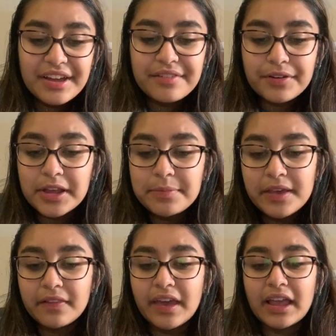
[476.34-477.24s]
For AP
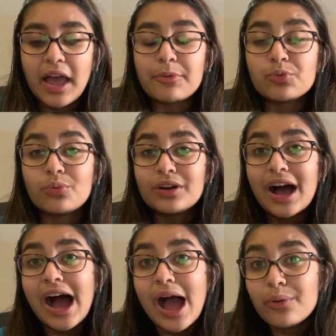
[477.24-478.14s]
Lang,
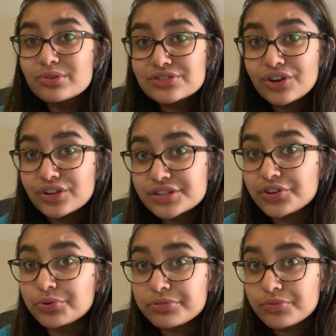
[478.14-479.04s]
I was not
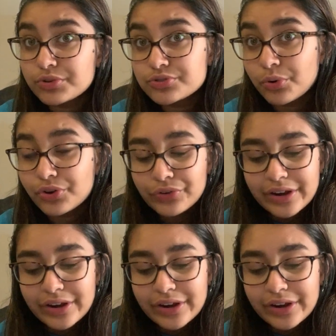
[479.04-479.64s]
skilled with the rhetorical